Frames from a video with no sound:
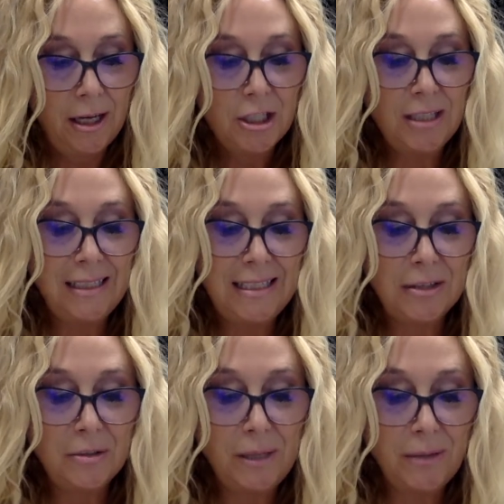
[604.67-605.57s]
She leaned
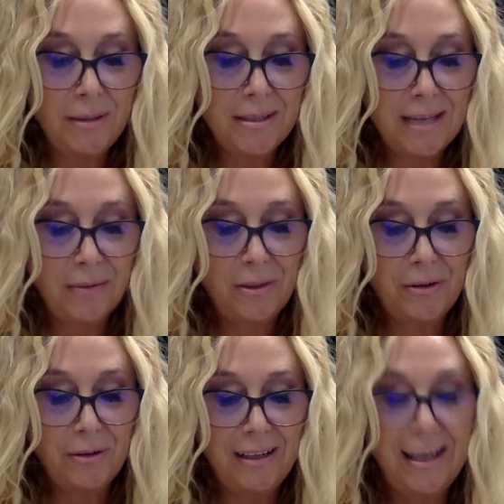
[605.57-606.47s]
out the window and said with a
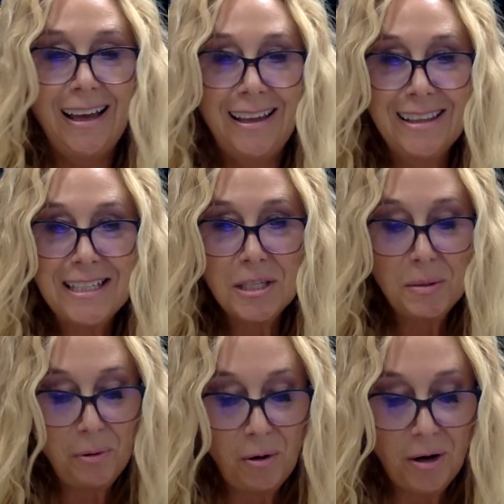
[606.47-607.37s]
grin,
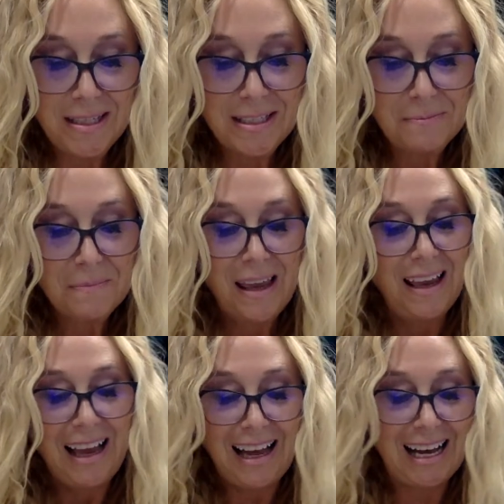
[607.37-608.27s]
"Listen, boys,
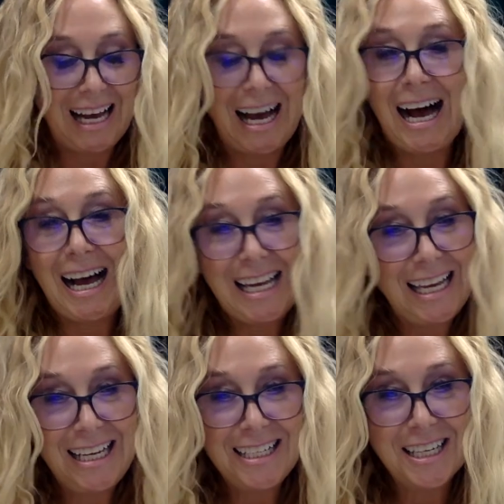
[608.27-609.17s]
I
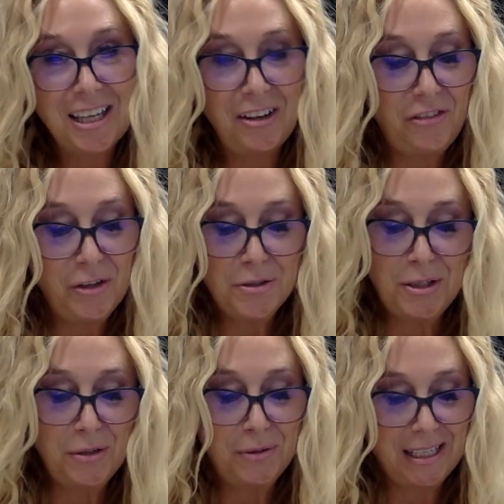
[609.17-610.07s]
hate to
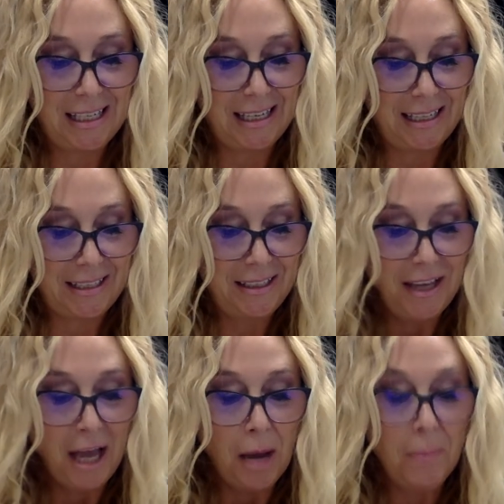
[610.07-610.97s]
confuse you again,
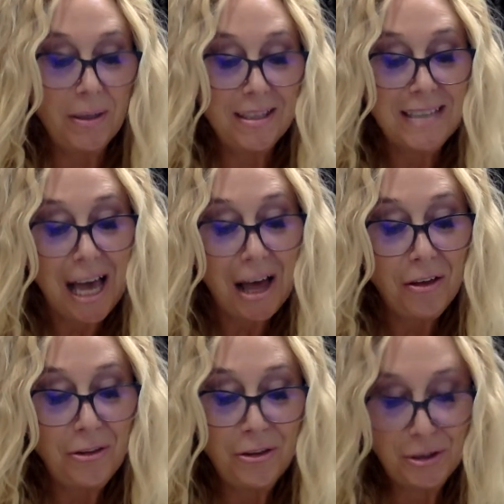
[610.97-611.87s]
but to
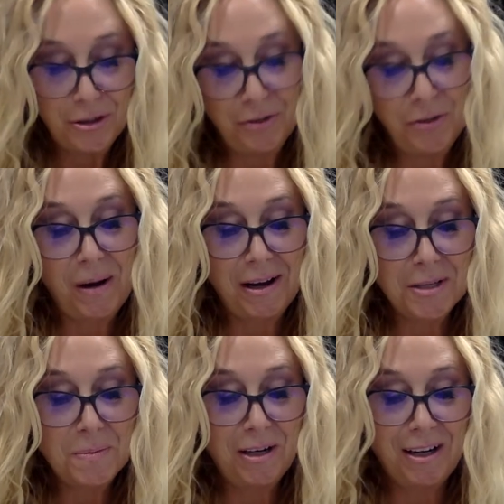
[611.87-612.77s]
tell the truth, my
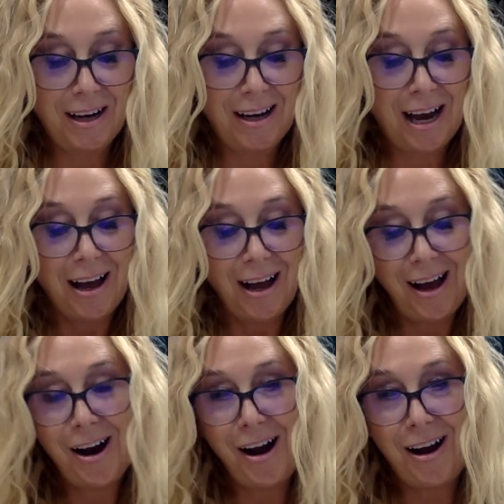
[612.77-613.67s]
husband and I
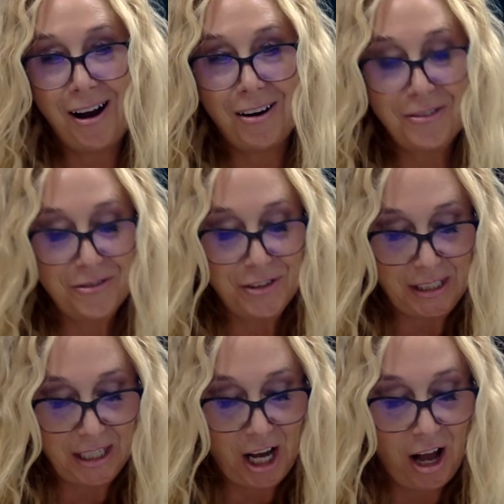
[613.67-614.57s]
aren't
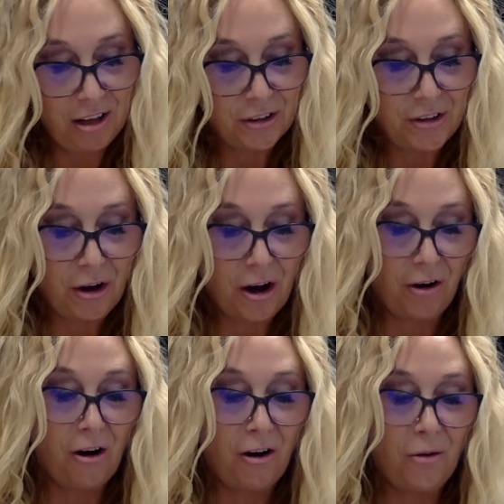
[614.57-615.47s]
really colored at
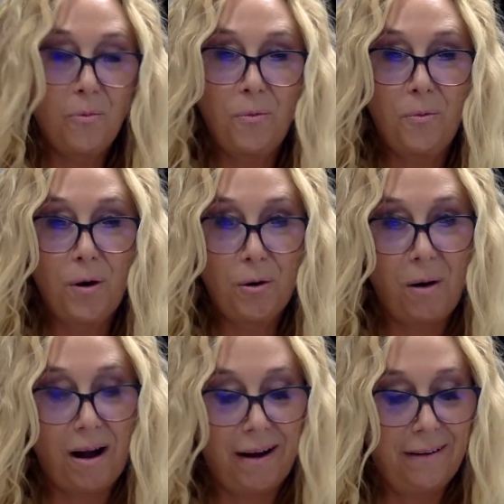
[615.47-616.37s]
all. We're
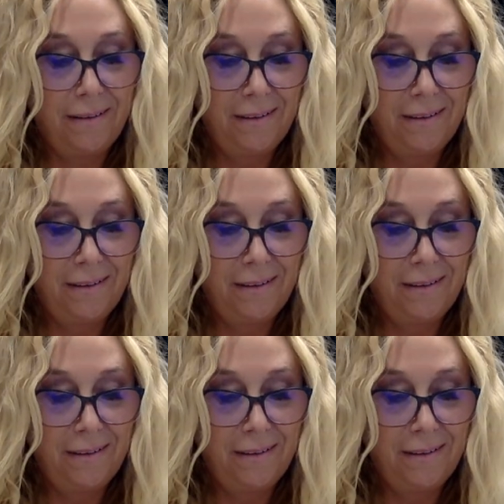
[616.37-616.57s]
white.